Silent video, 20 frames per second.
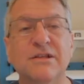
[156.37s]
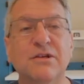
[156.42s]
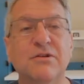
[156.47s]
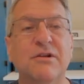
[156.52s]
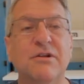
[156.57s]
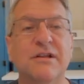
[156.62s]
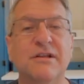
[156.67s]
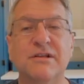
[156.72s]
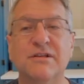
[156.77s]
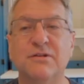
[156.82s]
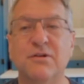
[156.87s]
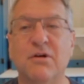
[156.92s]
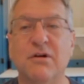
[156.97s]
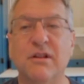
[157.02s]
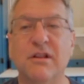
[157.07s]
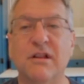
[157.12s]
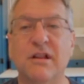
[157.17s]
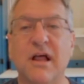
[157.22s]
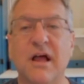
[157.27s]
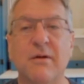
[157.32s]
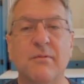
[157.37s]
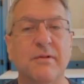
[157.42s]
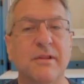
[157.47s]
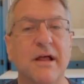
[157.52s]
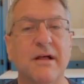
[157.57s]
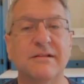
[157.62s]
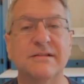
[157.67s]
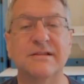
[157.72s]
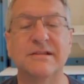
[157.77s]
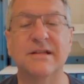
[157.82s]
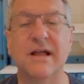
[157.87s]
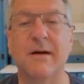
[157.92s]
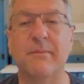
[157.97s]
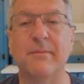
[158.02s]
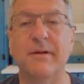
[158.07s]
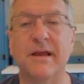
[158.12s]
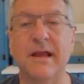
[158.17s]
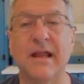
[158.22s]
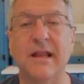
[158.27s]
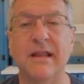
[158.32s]
to the start of the line without
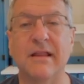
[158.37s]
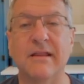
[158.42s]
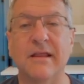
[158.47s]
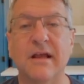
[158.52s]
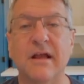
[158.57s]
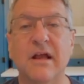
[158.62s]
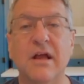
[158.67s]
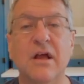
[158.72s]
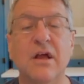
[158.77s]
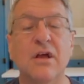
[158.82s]
stopping anything.